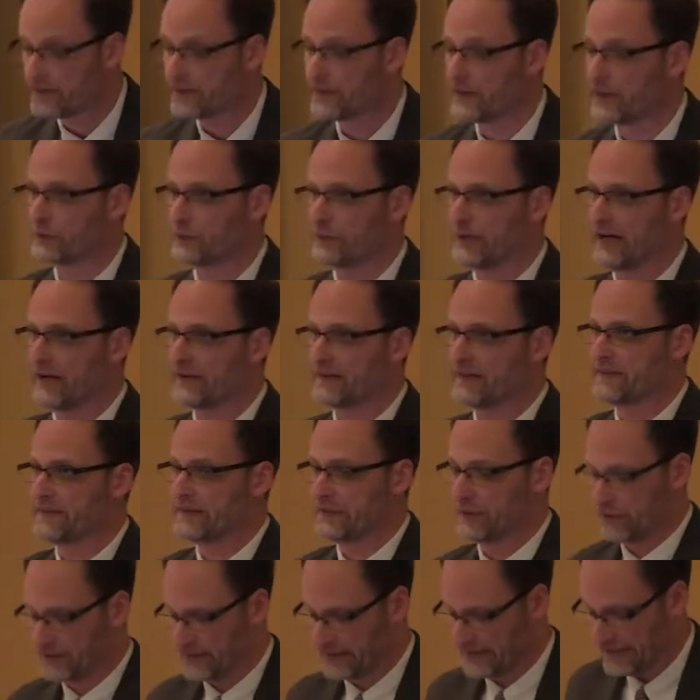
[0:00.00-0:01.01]
The crowd at
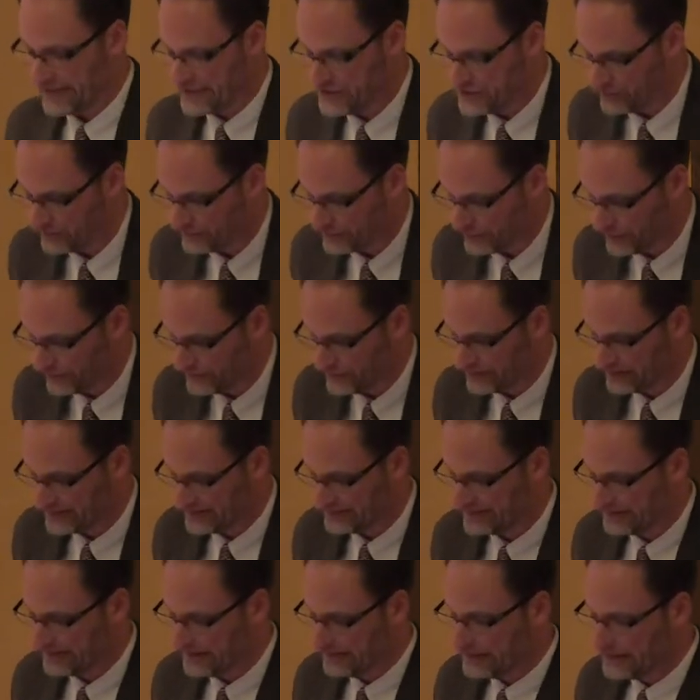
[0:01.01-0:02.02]
the ordination
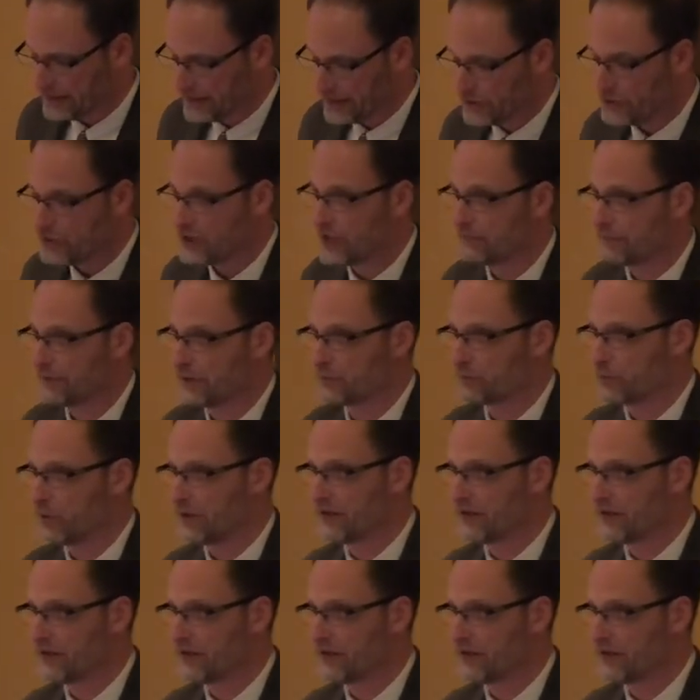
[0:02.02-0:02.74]
service numbered